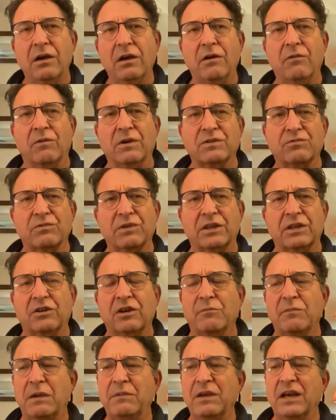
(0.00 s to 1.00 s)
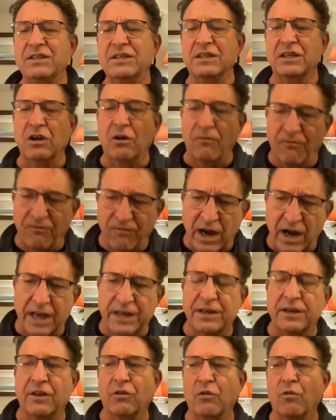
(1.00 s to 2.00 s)
was really good. Maybe I should go
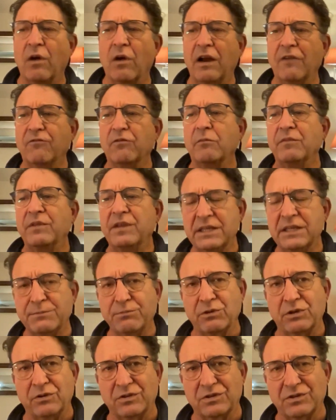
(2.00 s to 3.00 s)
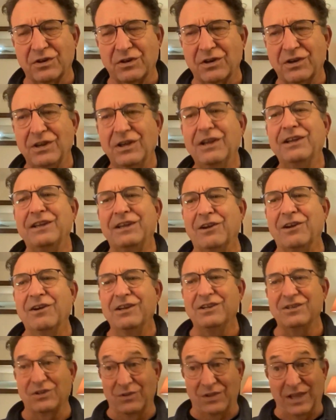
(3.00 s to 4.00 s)
find another wine from this producer. You know,
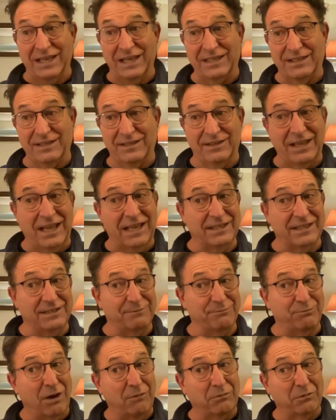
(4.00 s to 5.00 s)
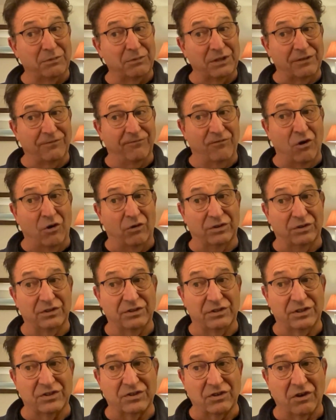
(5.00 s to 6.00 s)
so that's that's probably the fault
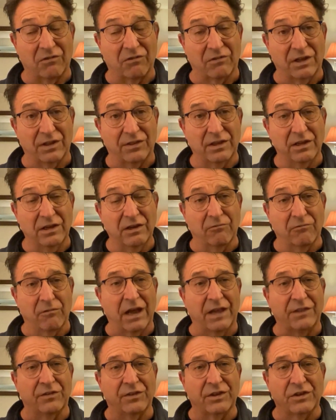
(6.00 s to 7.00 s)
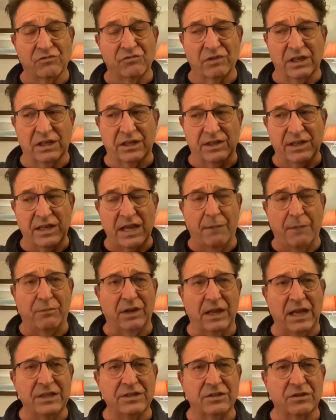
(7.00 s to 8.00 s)
to start with rather than drinking the
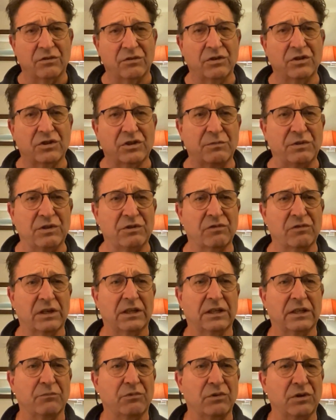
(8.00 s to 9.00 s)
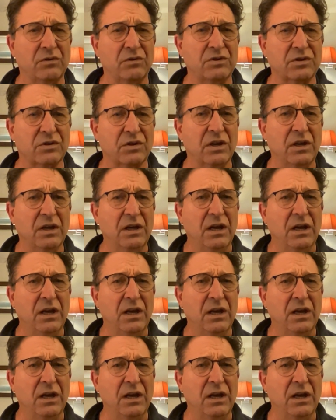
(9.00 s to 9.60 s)
appellation. You should be drinking the producer.